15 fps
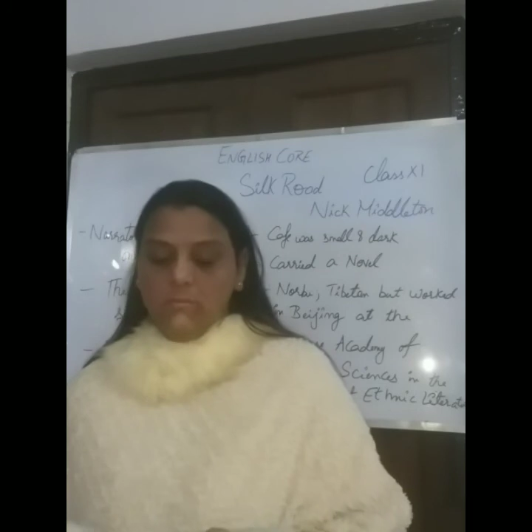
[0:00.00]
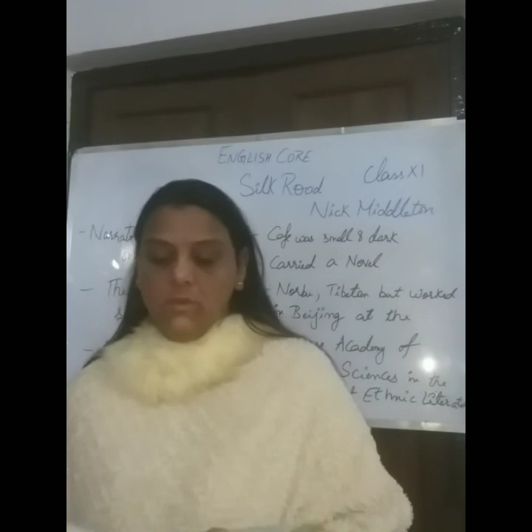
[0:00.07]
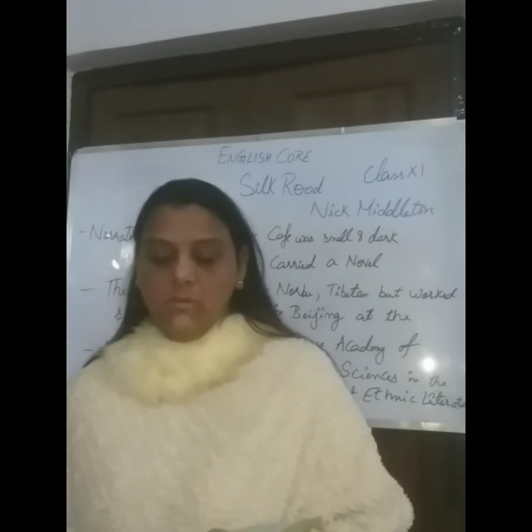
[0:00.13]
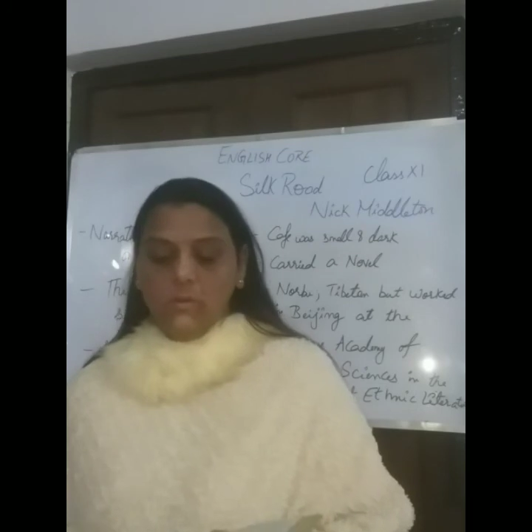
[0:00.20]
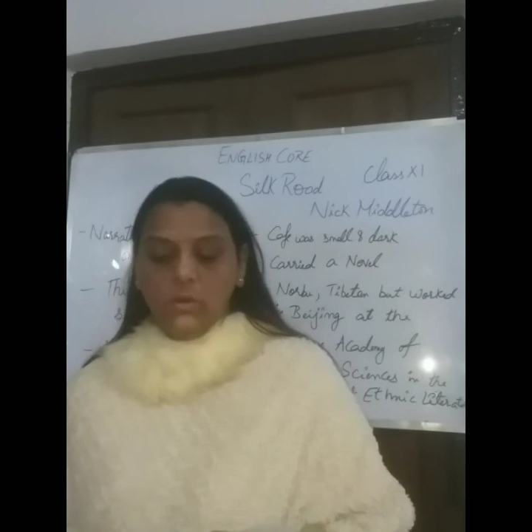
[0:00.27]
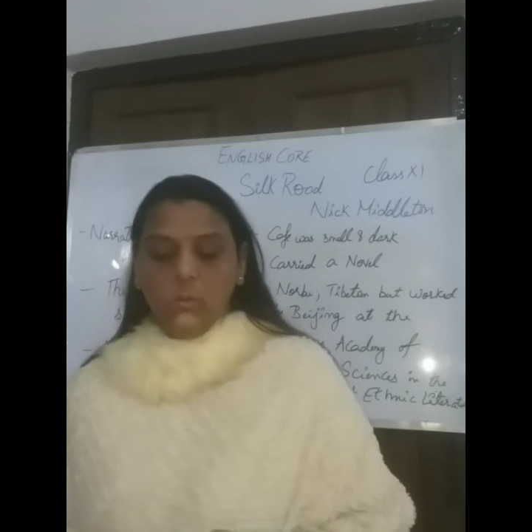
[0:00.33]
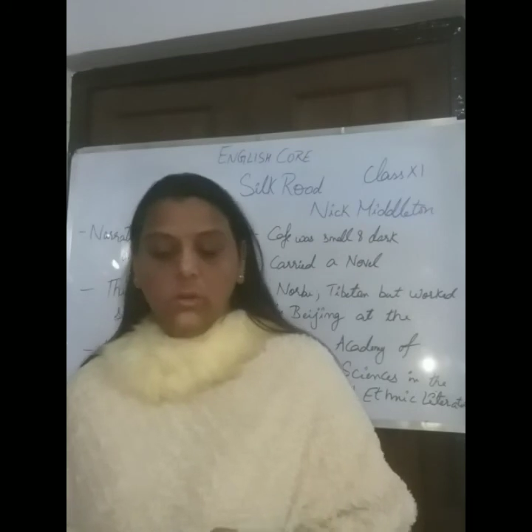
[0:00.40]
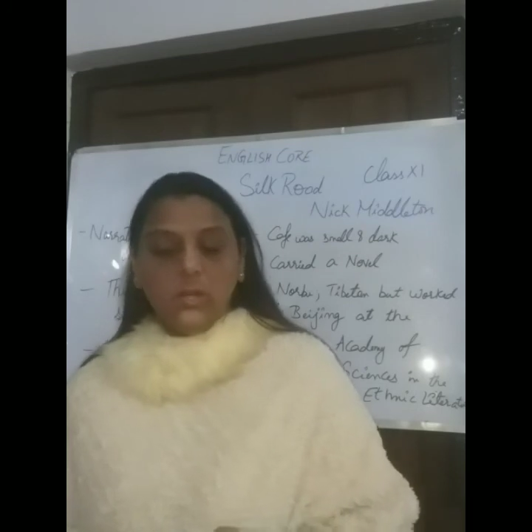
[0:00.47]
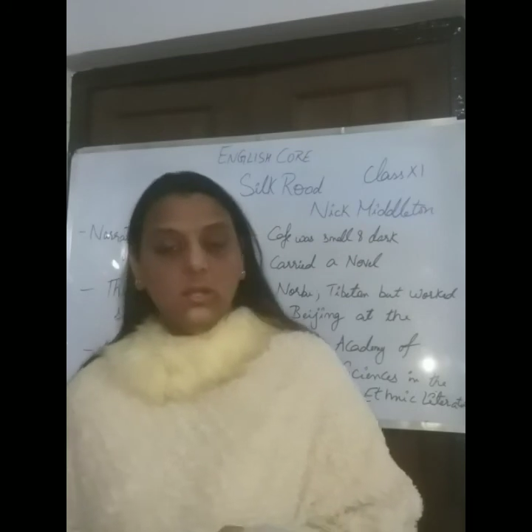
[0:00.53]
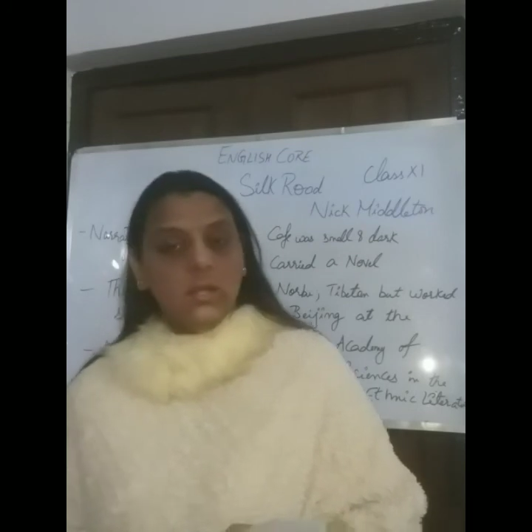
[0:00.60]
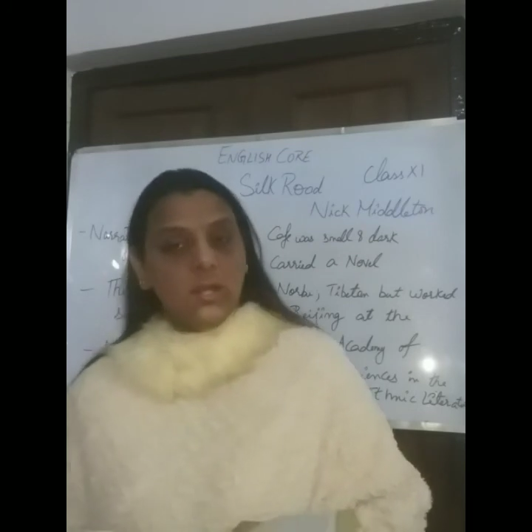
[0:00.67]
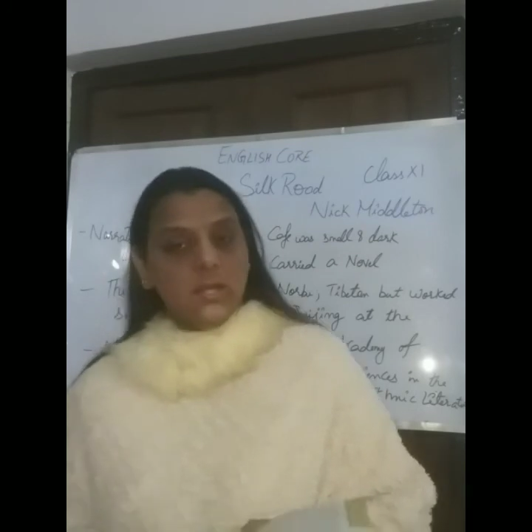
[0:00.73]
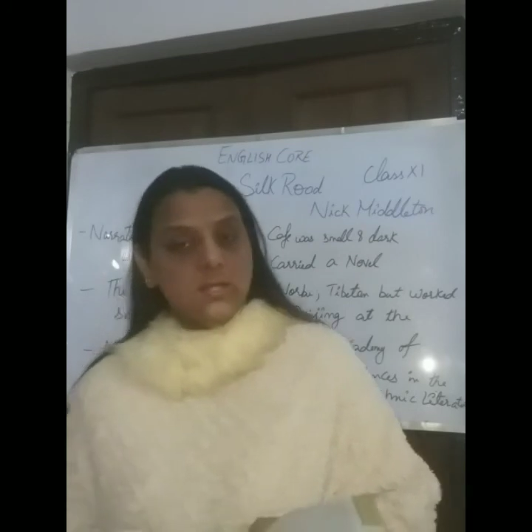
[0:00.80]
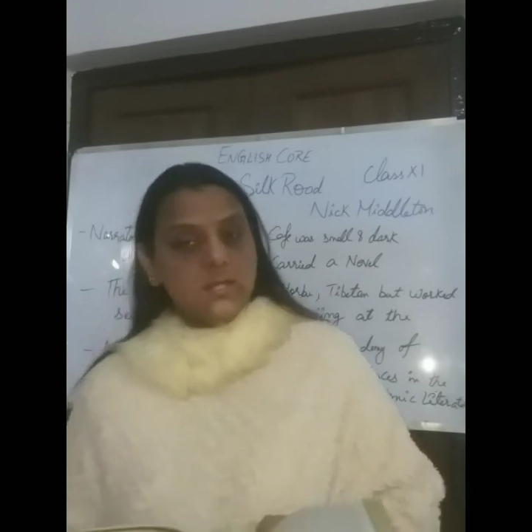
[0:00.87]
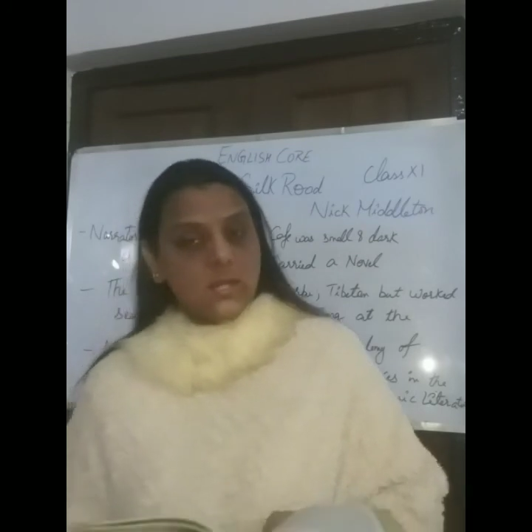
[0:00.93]
we will do it in the
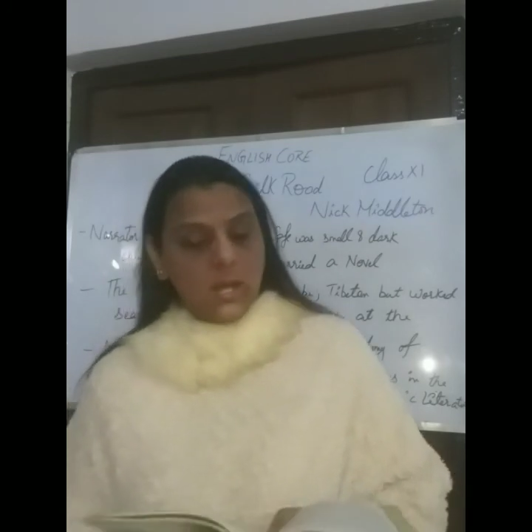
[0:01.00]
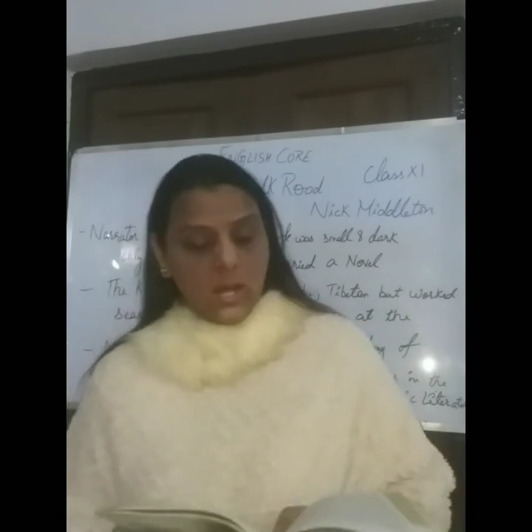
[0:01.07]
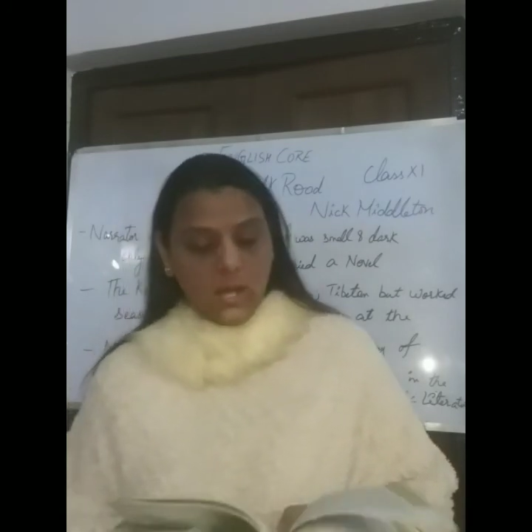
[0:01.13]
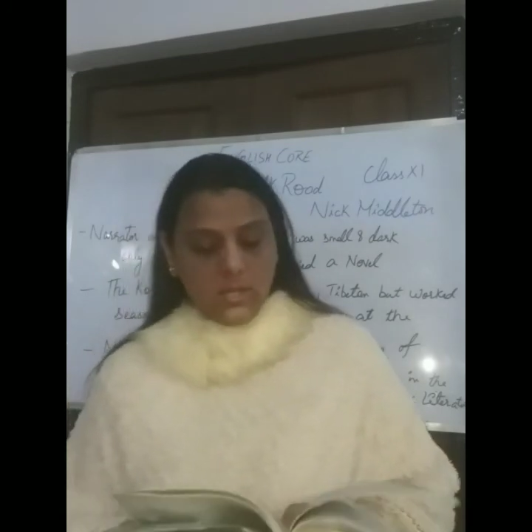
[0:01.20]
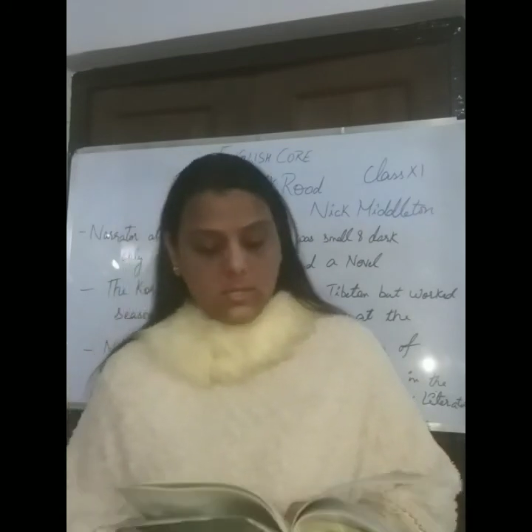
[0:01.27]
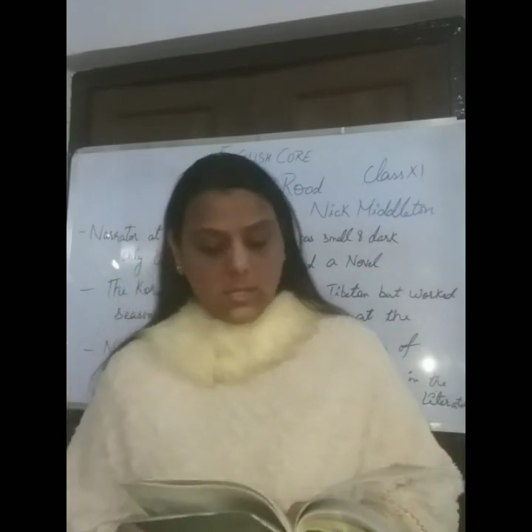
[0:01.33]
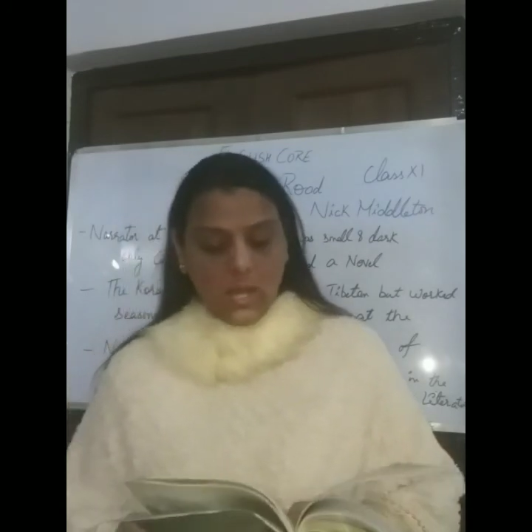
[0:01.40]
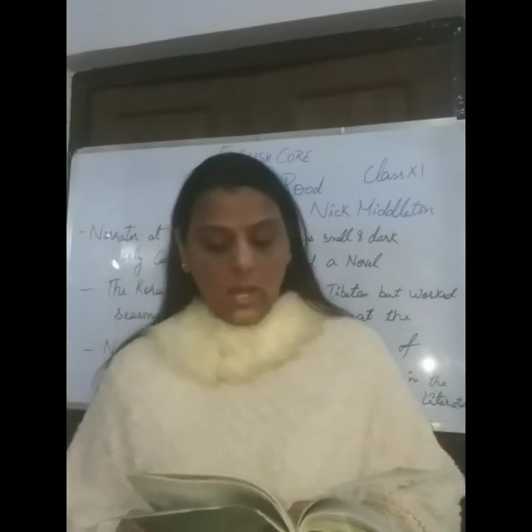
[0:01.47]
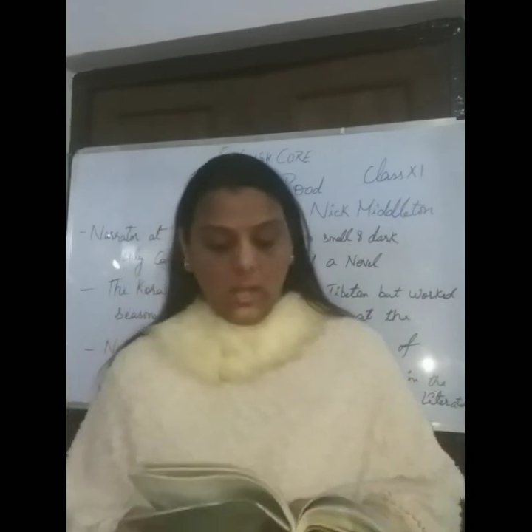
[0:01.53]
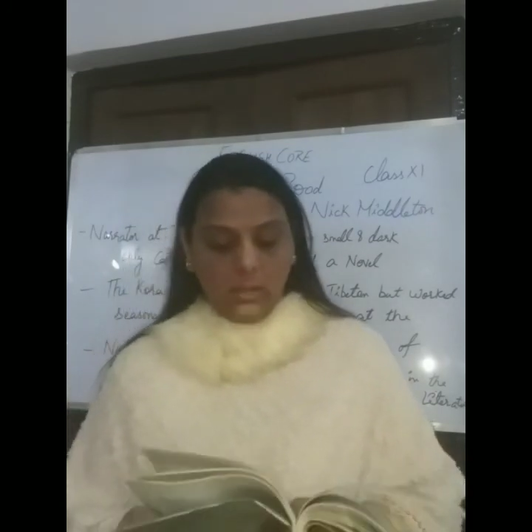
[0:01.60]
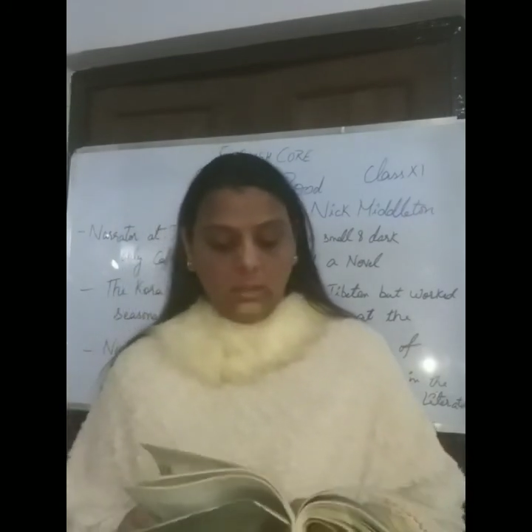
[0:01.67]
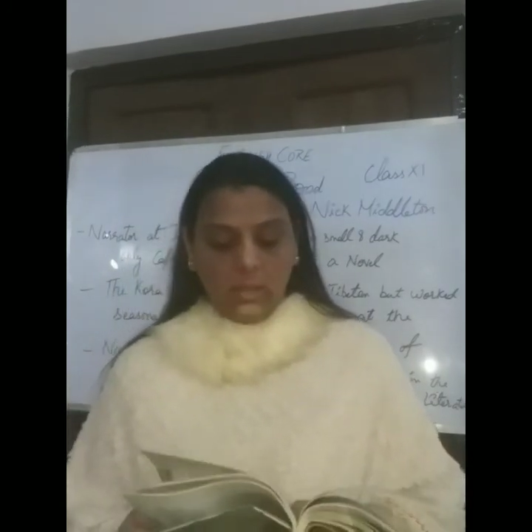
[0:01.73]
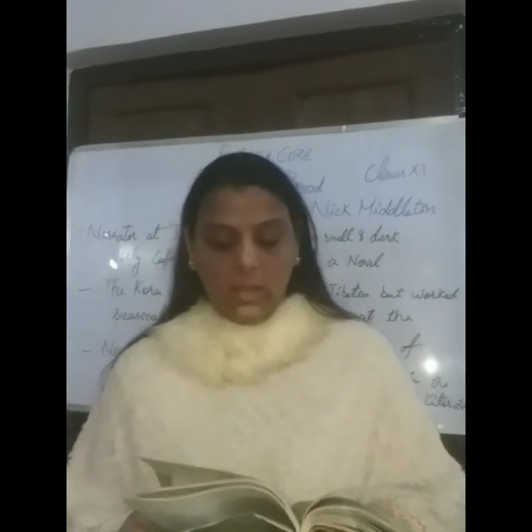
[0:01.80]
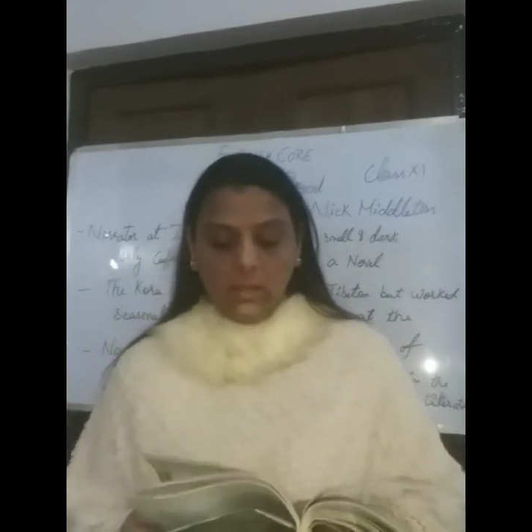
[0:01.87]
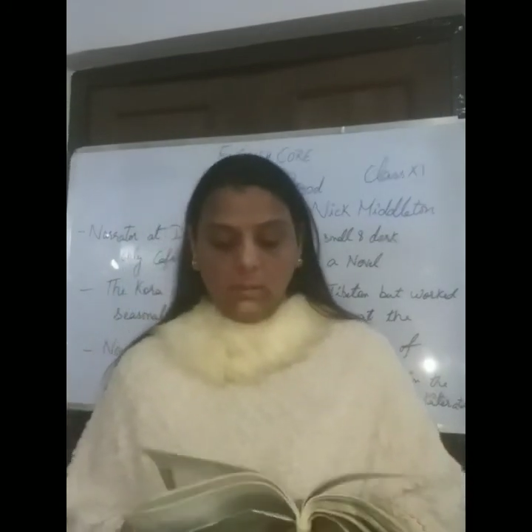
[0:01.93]
next class,
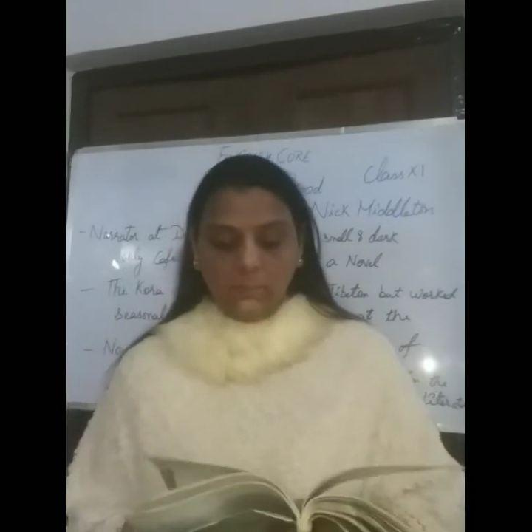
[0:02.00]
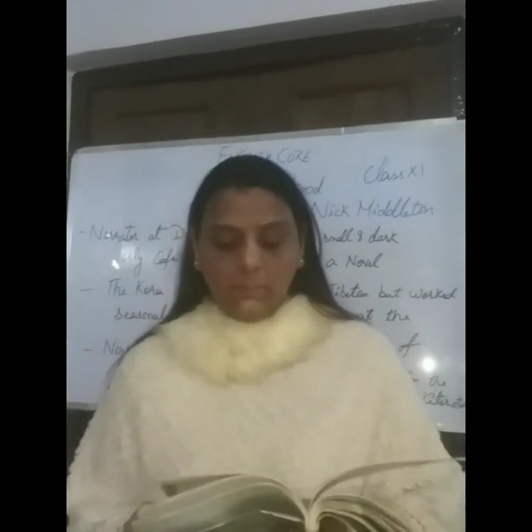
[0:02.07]
and then